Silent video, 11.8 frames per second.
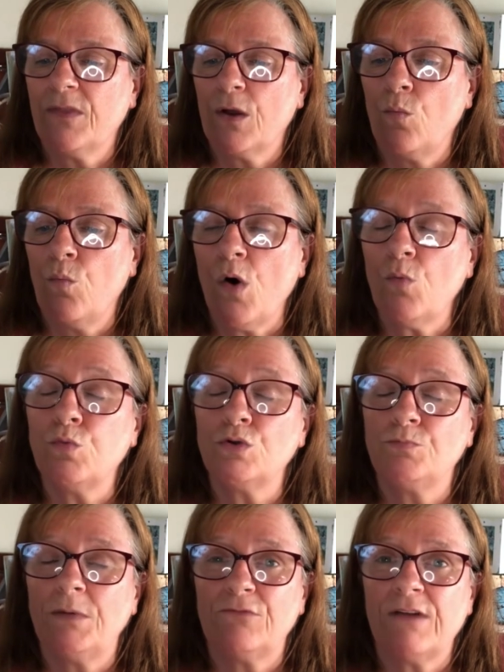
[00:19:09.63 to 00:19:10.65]
what
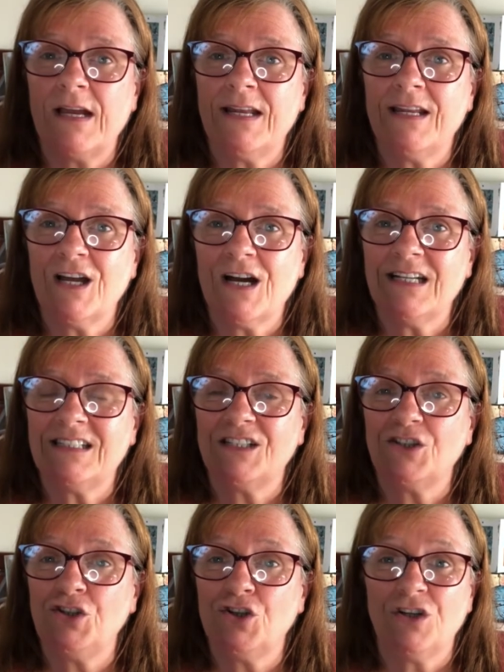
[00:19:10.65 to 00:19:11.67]
would be really nice is
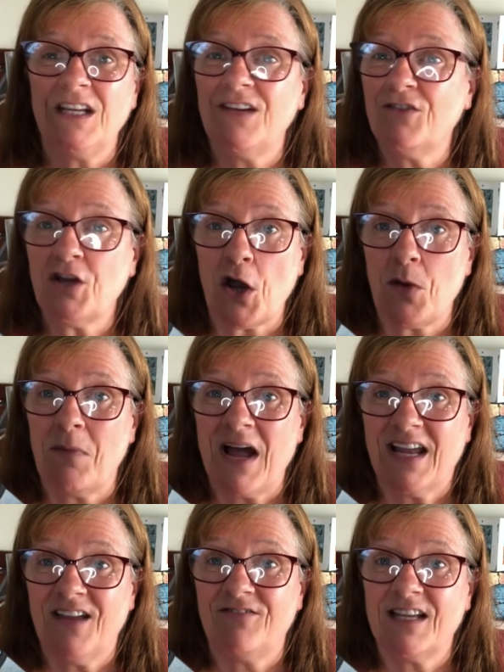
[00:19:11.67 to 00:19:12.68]
you could even go
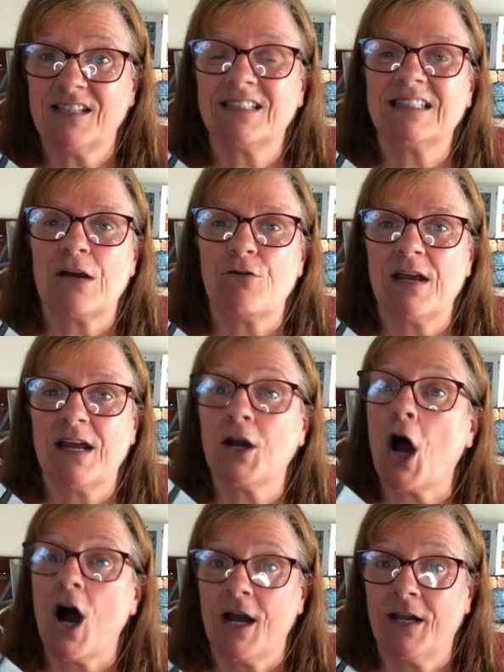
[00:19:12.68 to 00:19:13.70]
back if necessary and
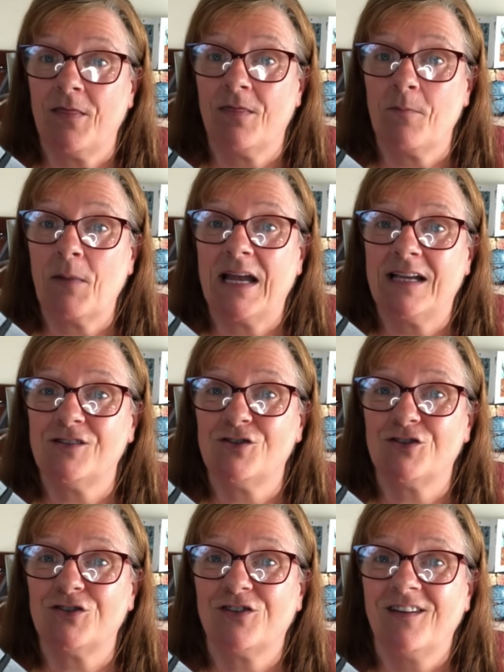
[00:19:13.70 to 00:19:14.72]
iron the
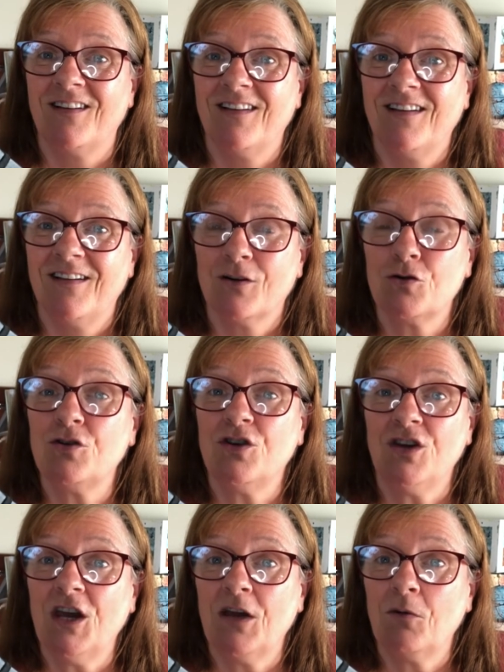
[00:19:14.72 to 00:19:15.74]
pages,
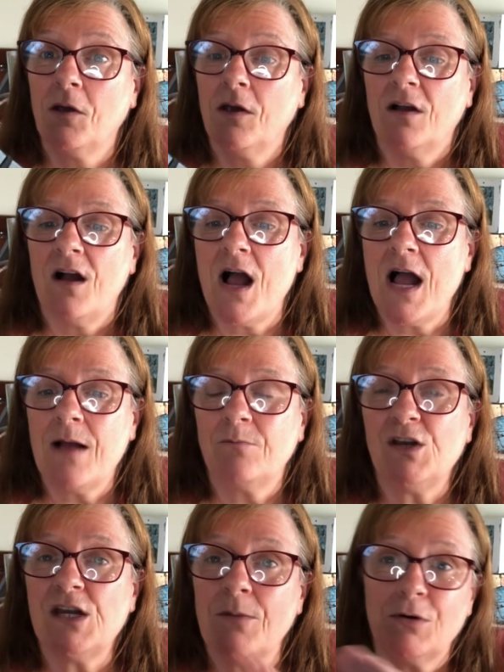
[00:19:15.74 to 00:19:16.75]
couldn't you?
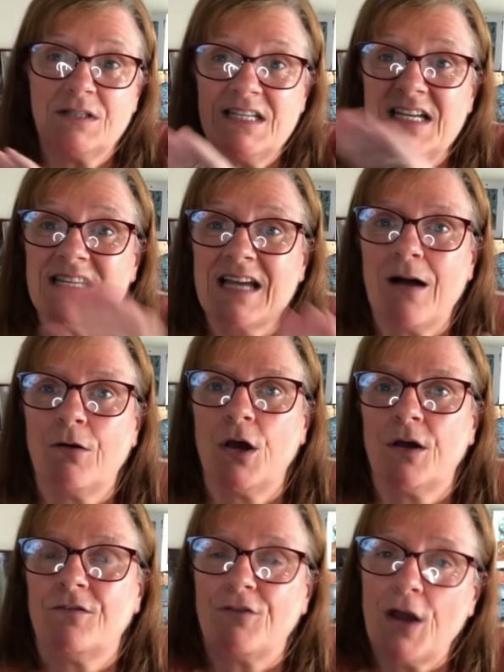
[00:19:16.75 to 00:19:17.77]
You know, put a tea towel
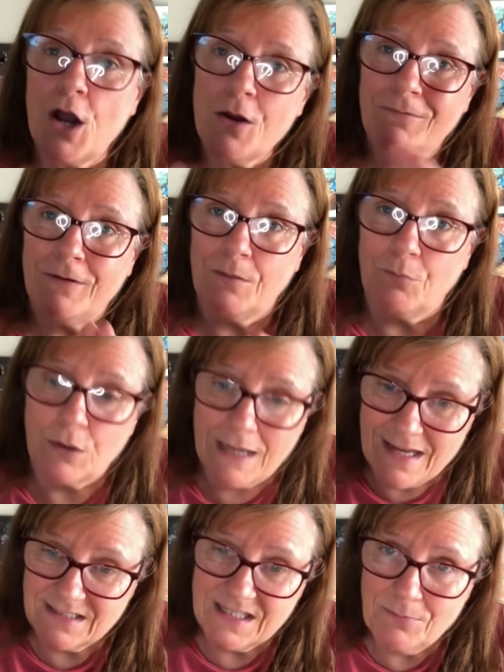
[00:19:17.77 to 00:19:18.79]
over it, open your book
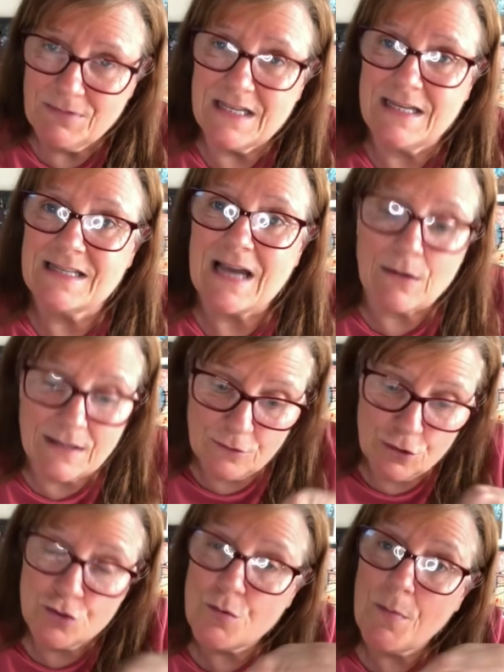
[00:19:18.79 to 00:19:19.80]
out, slip a tea towel in,
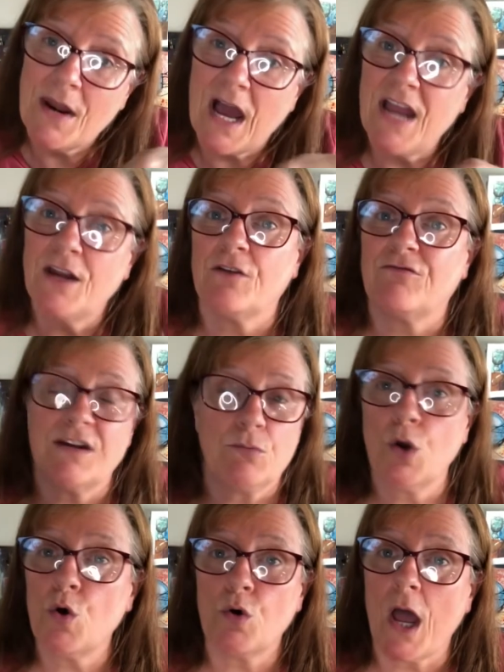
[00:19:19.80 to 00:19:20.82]
just rub an iron over it. It
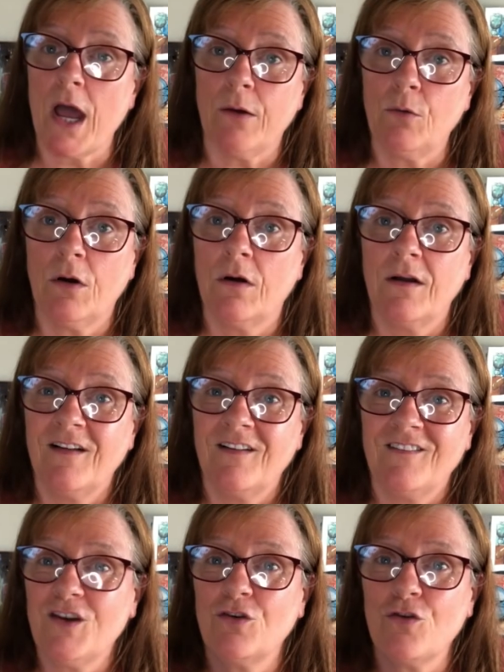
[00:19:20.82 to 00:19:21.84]
will all go.
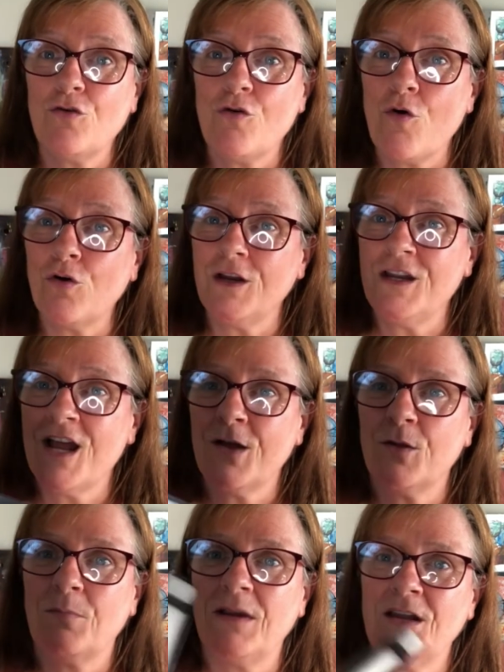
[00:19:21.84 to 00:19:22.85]
But
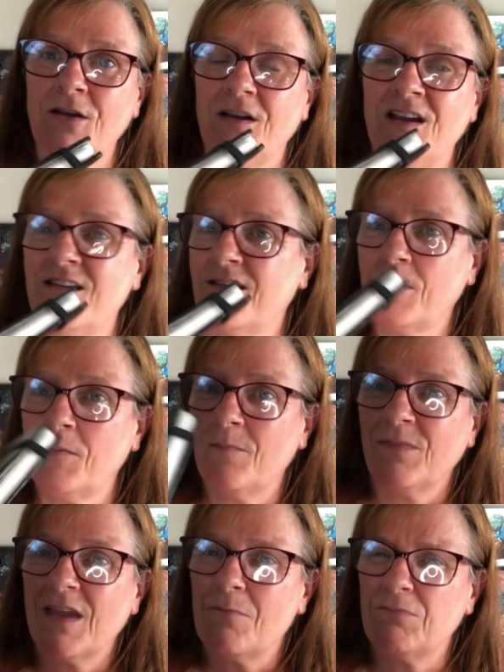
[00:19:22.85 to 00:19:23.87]

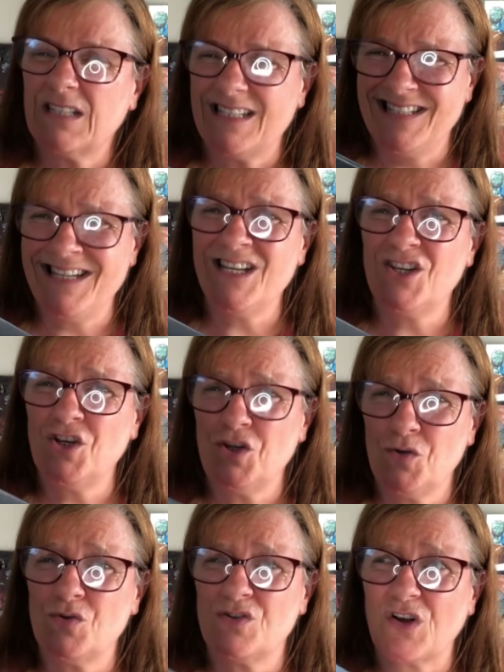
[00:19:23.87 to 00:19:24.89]
I did
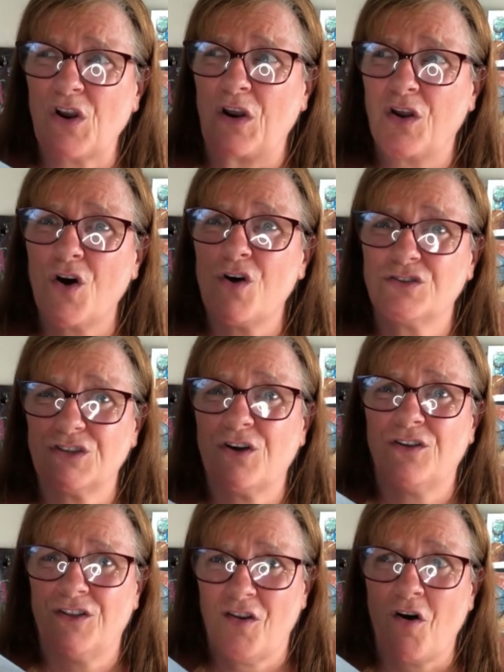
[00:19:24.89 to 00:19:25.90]
use a lot
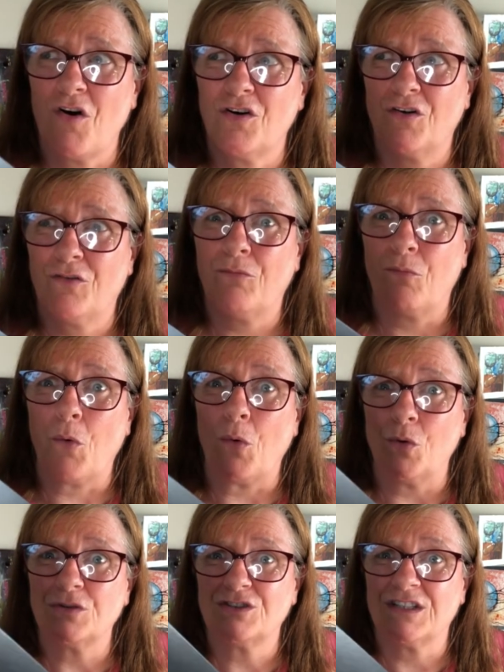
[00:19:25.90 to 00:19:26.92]
of
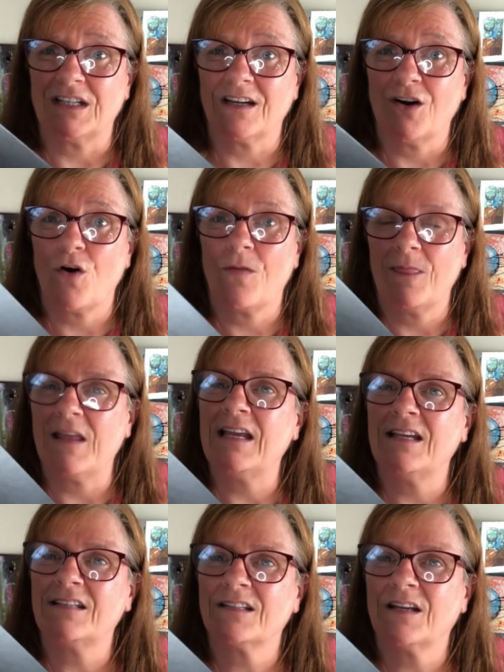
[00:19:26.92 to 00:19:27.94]
water on
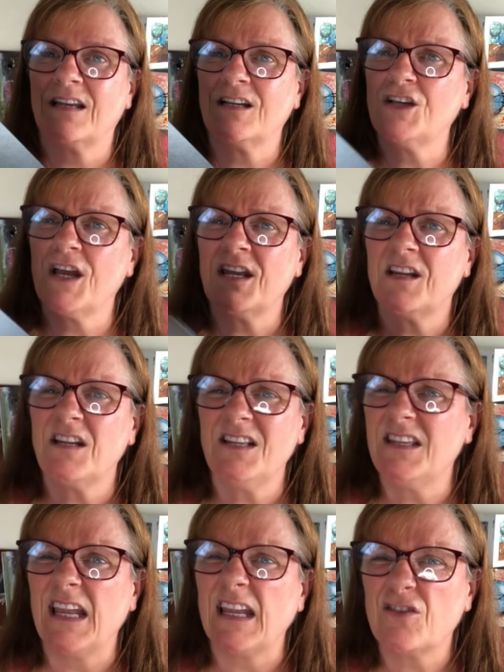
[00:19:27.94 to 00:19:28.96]
this, and I
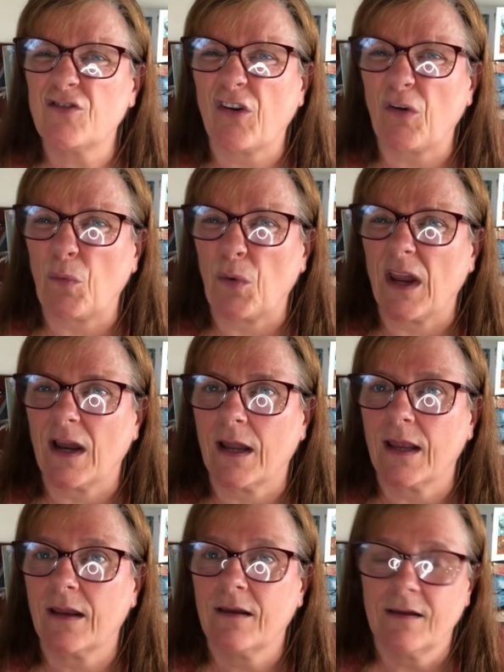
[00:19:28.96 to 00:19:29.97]
didn't need to
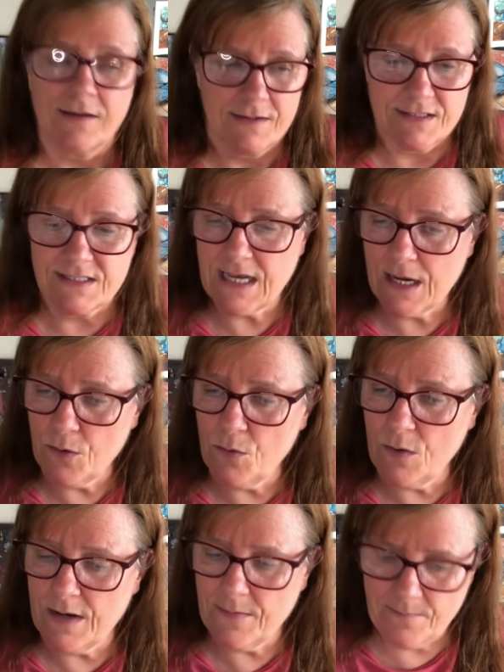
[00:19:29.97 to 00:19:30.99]
really.
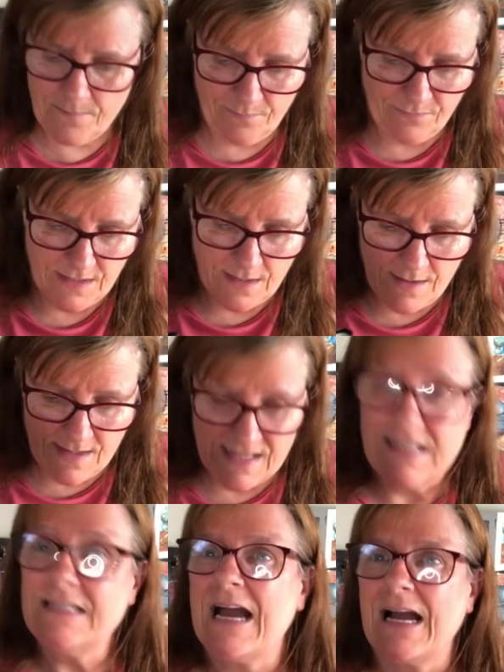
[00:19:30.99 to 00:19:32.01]
So
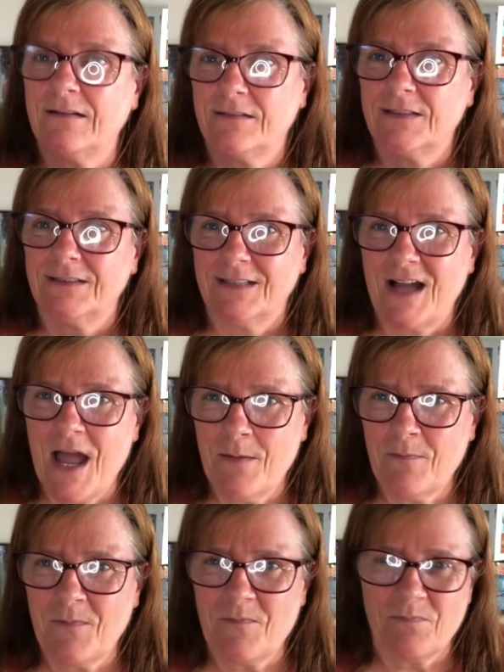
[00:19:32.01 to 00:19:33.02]
I
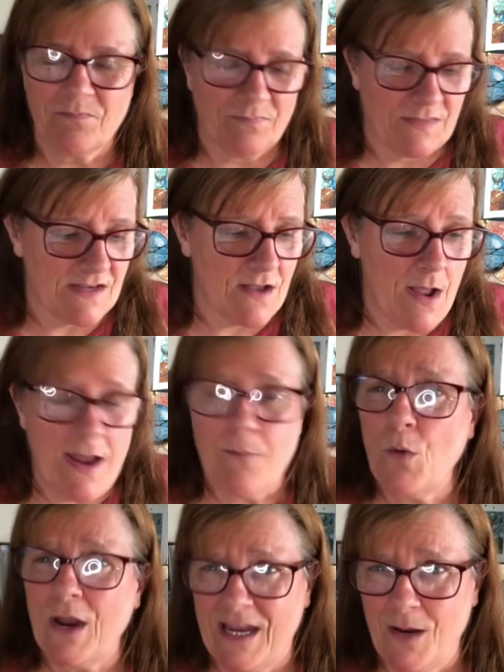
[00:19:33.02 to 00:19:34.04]
am
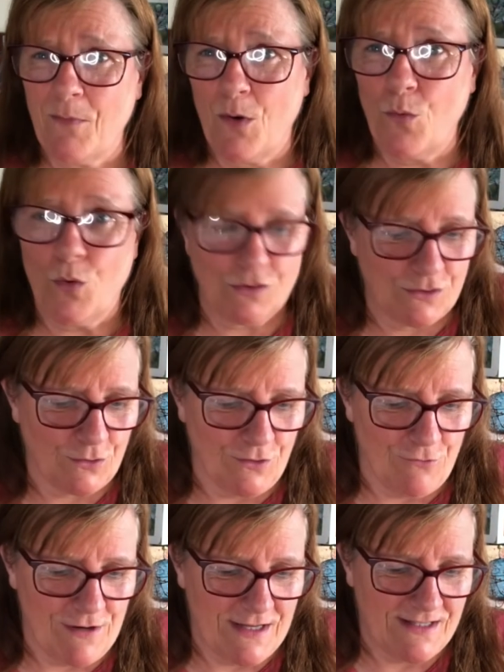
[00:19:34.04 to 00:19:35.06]
working on my
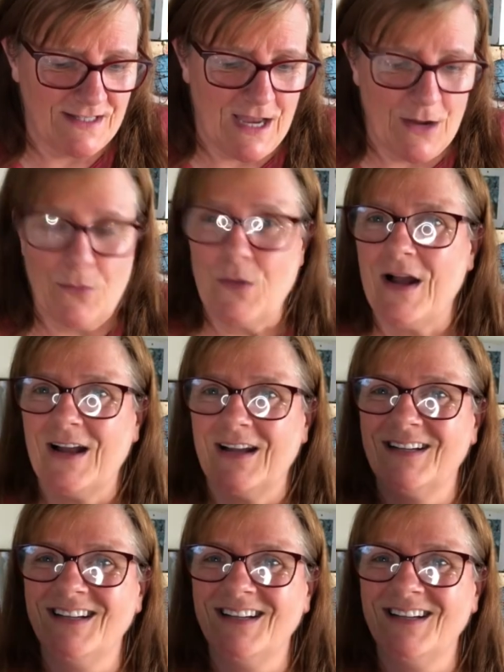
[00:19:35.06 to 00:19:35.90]
watercolouring. So,